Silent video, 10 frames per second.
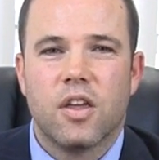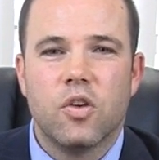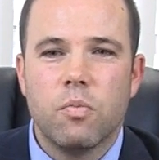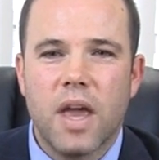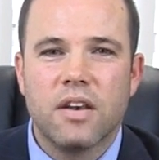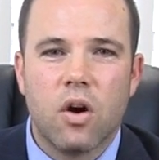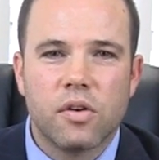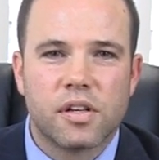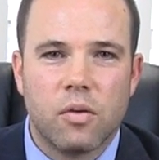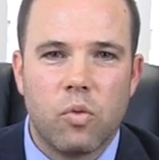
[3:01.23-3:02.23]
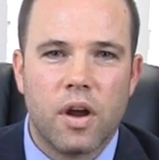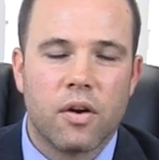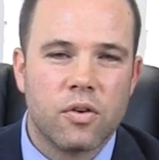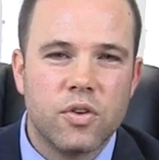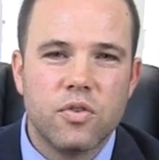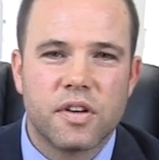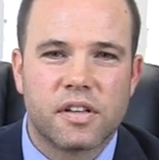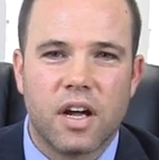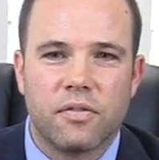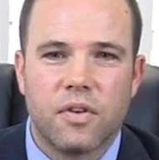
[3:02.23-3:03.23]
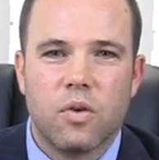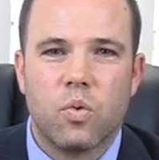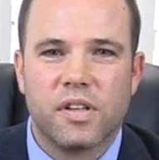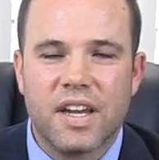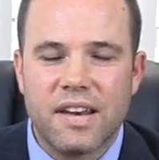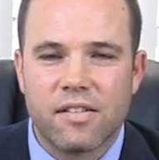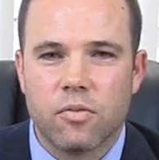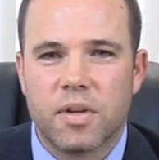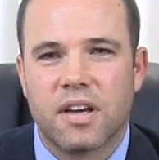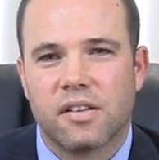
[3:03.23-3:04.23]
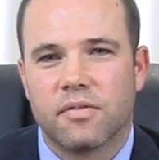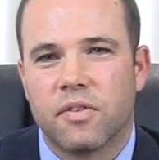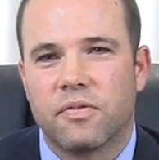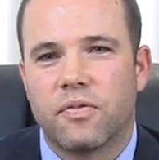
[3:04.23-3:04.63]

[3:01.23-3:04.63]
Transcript: You may know someone, or you yourself was injured because of the